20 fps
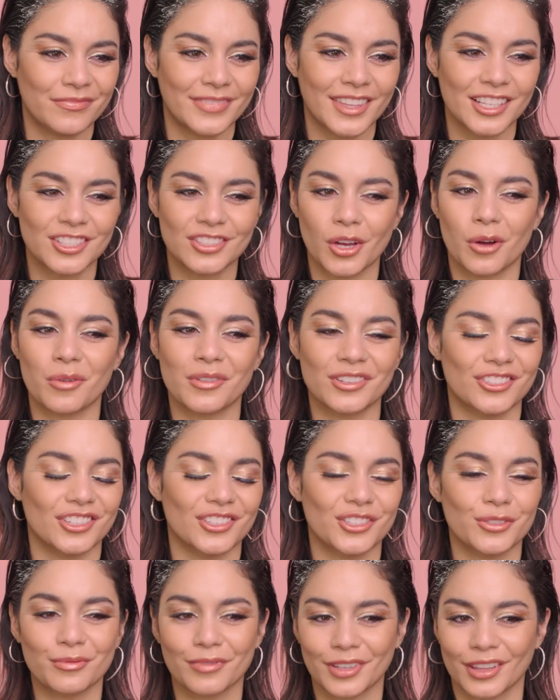That's always
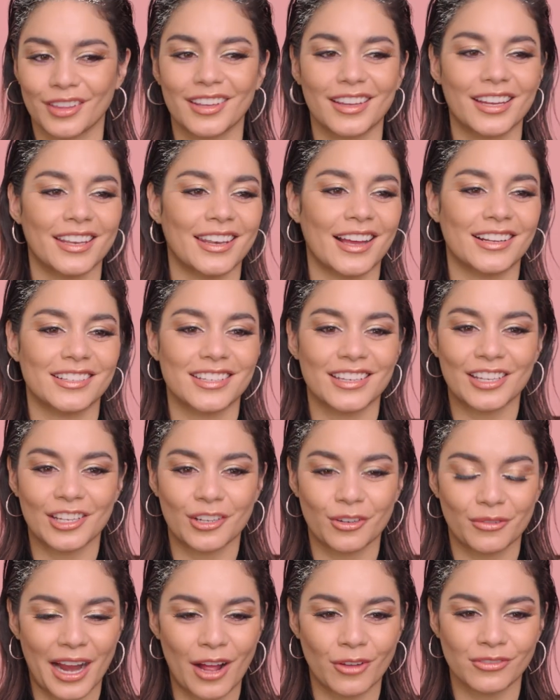just a really connecting
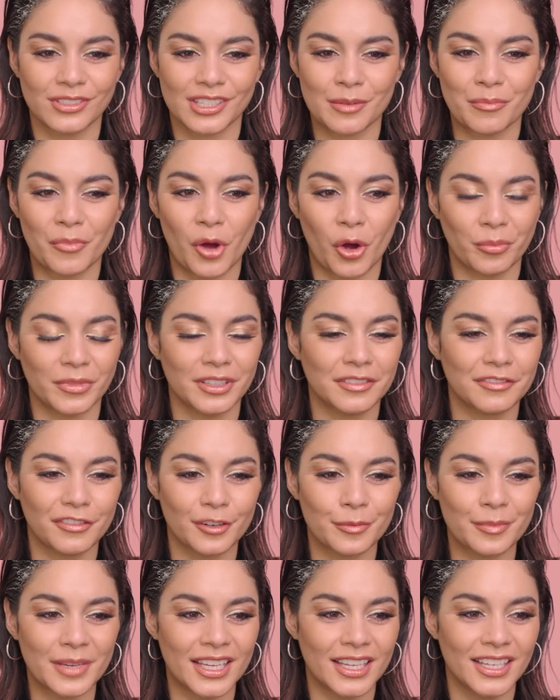and grounding moment
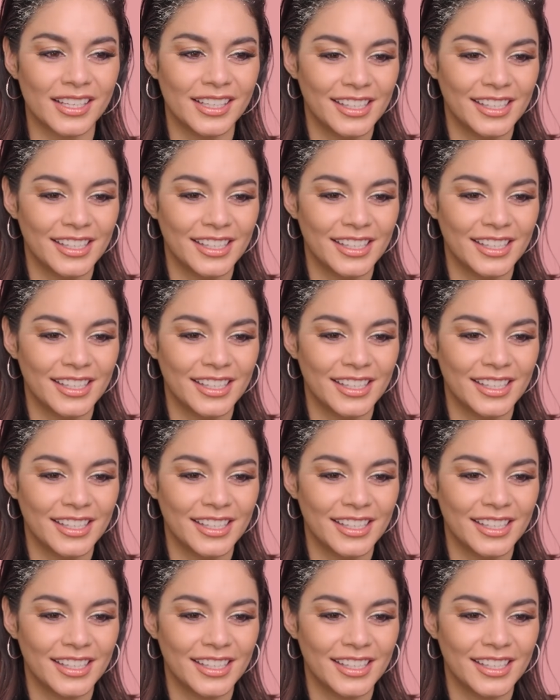for me.